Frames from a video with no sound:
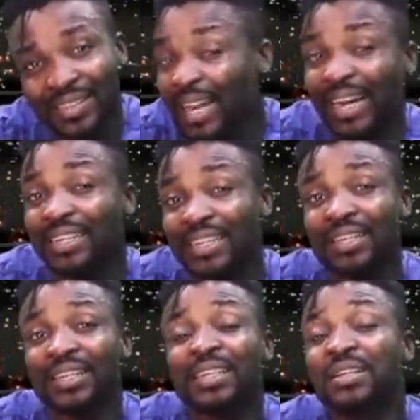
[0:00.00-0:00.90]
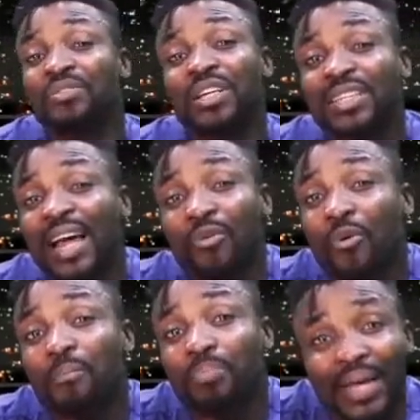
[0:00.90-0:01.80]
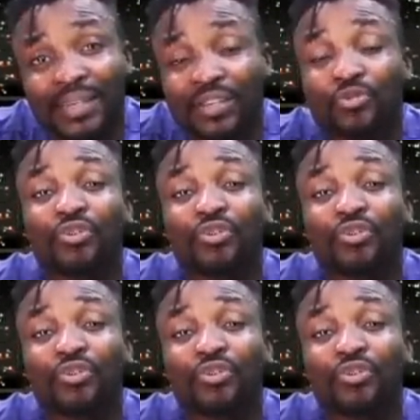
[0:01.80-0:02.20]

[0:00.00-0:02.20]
Now they won't beg this.